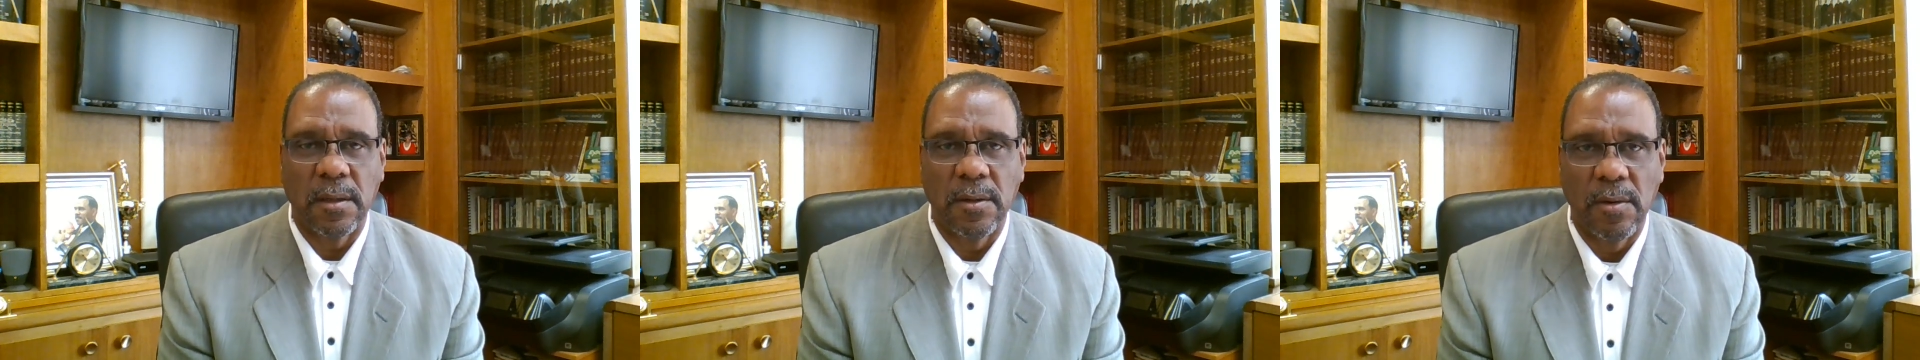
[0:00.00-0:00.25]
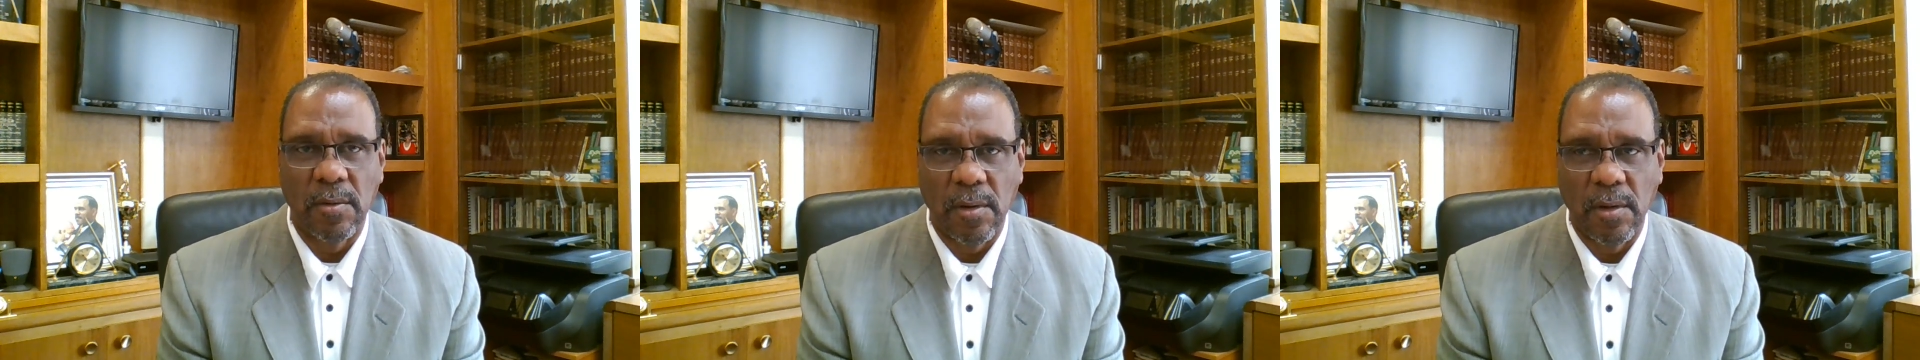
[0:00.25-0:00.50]

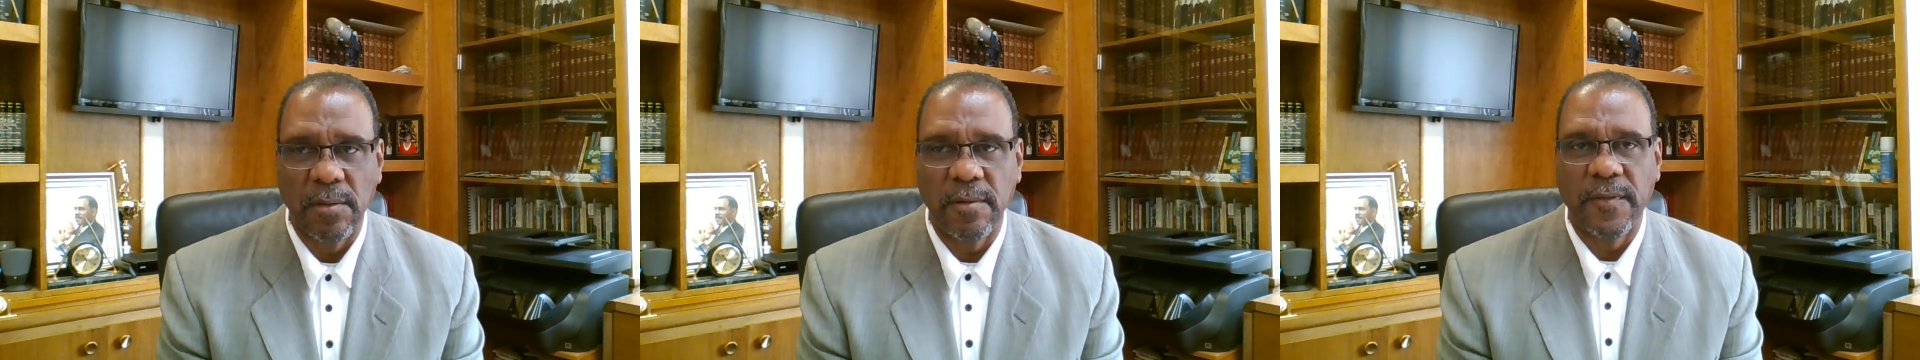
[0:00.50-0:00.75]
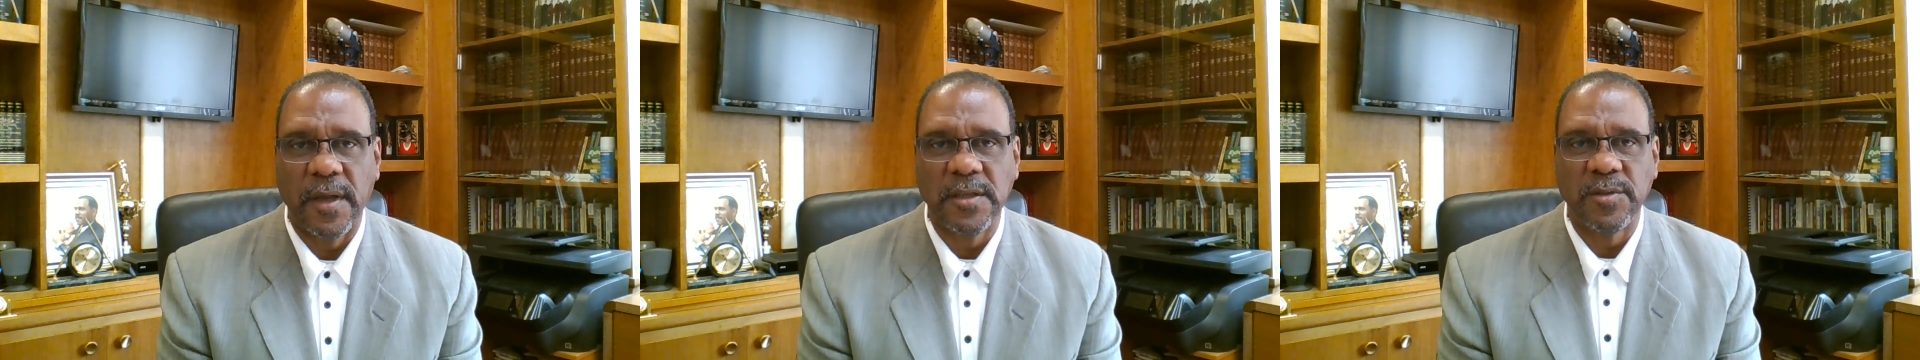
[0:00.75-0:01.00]
go on
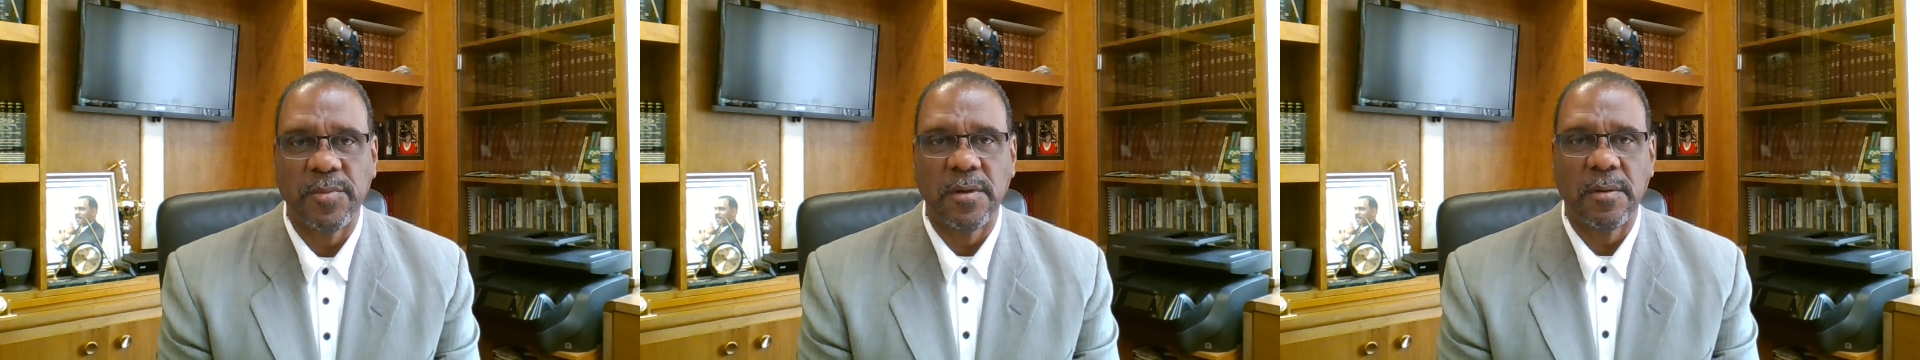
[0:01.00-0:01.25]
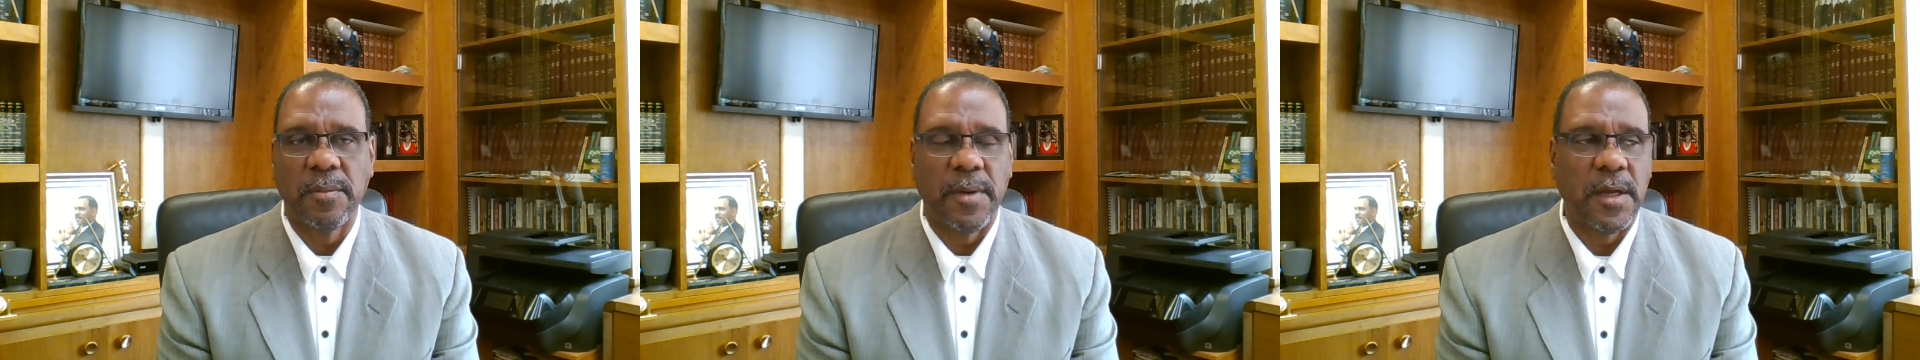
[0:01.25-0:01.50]
the
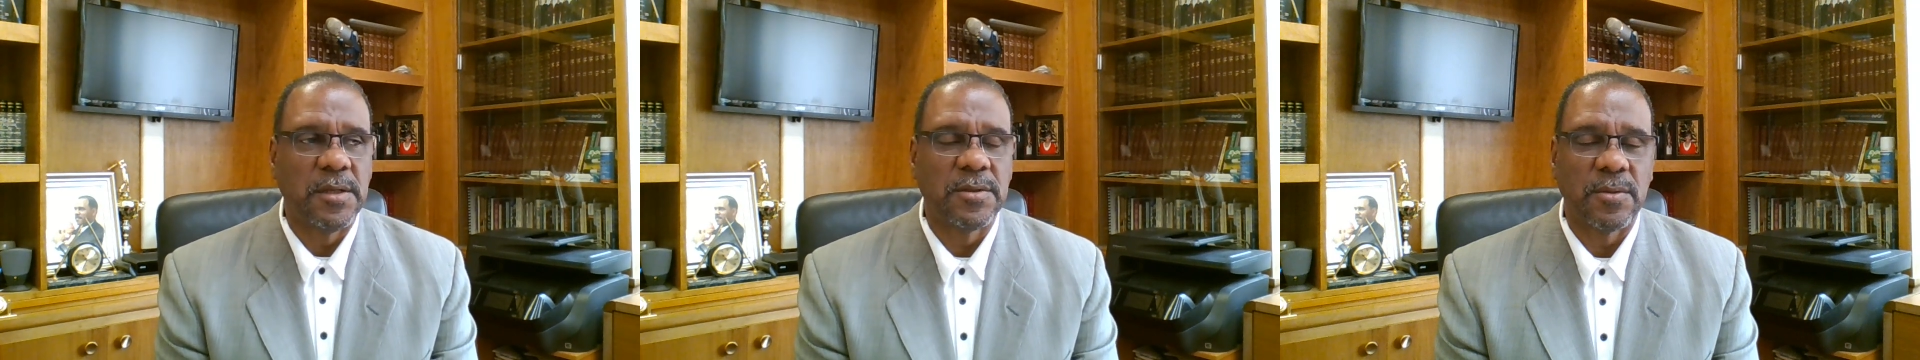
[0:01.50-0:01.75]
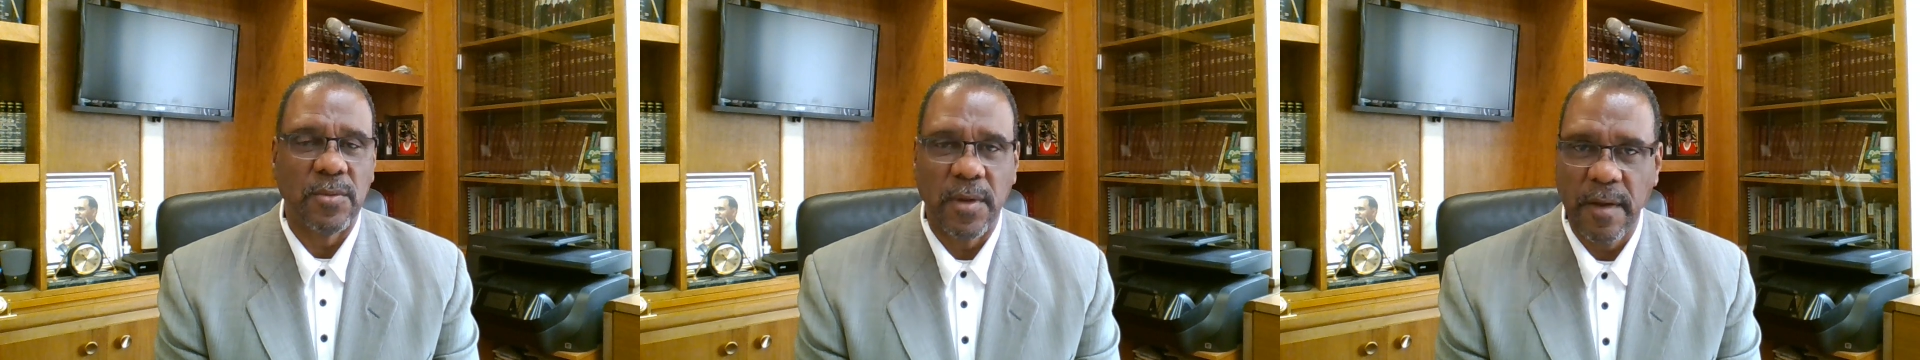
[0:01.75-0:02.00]
Facebook
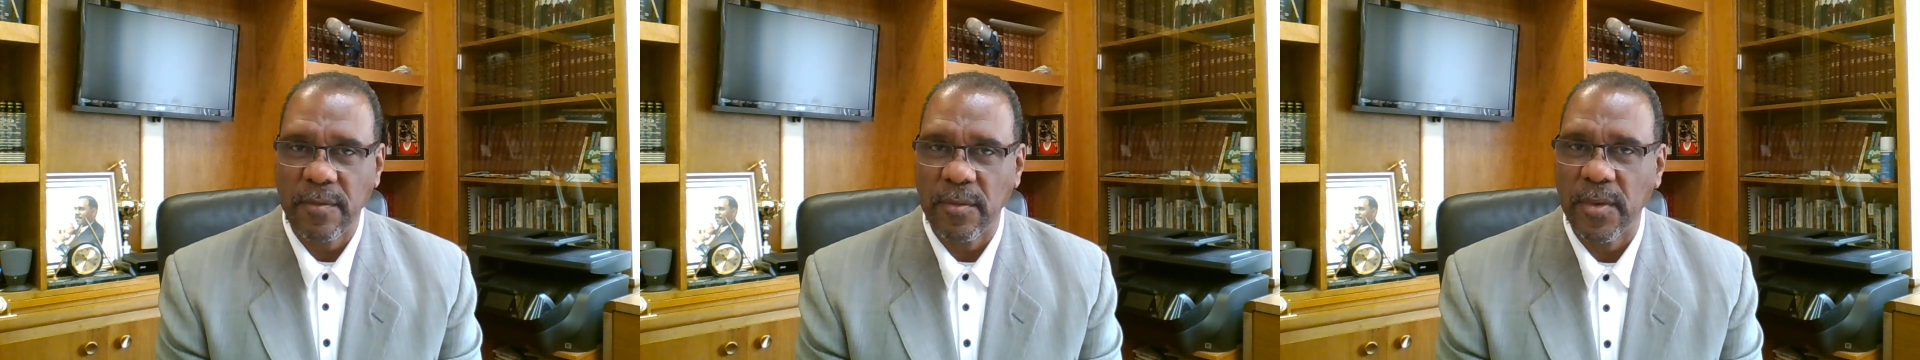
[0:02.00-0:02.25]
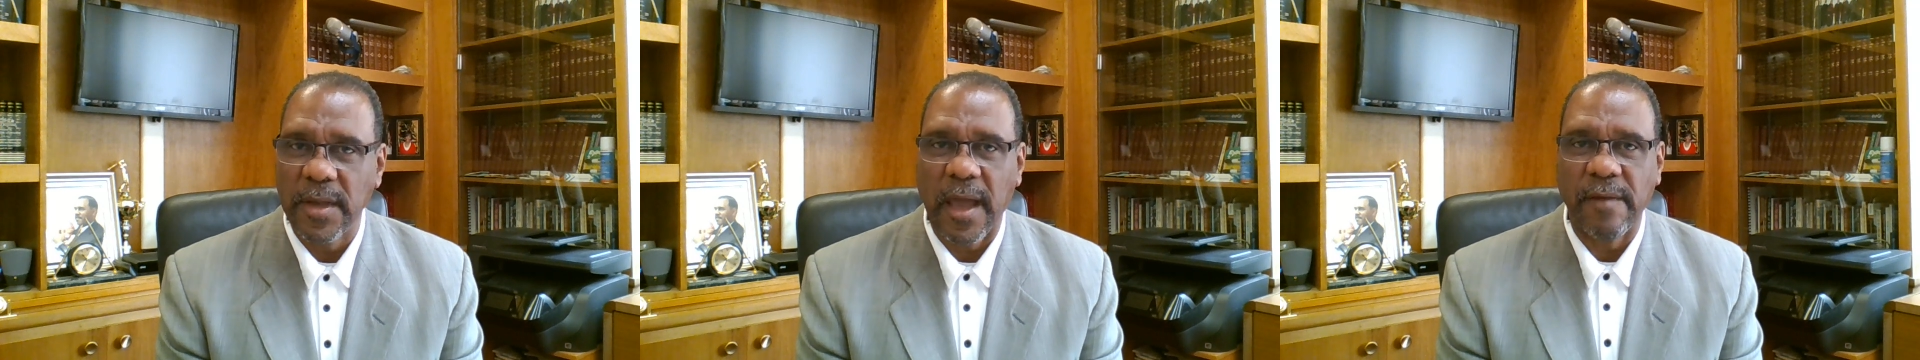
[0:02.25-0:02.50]
page or wherever
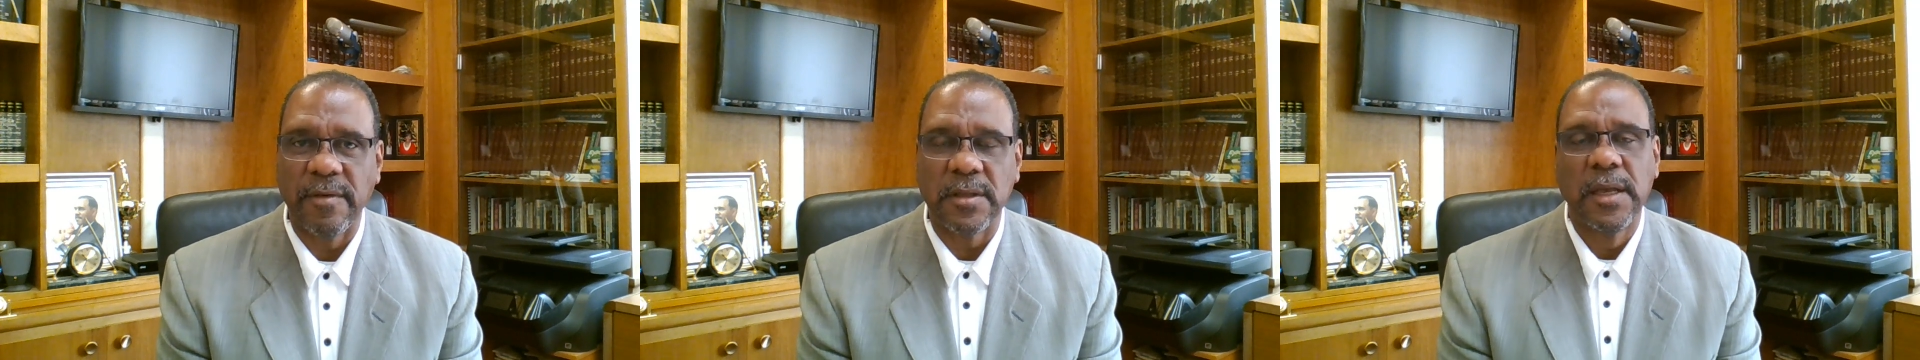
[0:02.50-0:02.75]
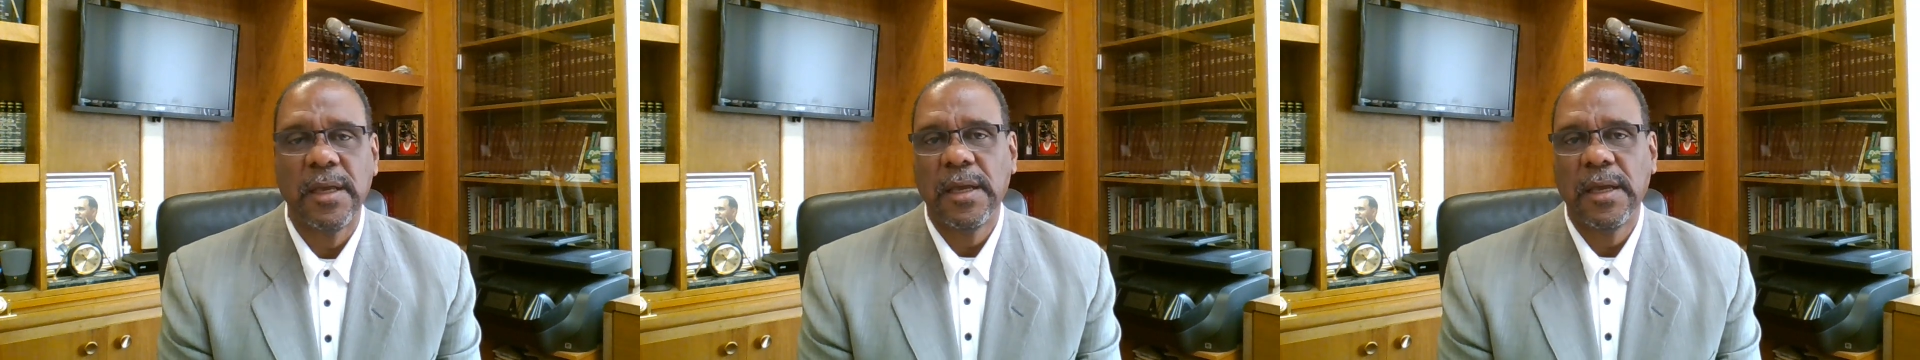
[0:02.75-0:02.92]
we have it,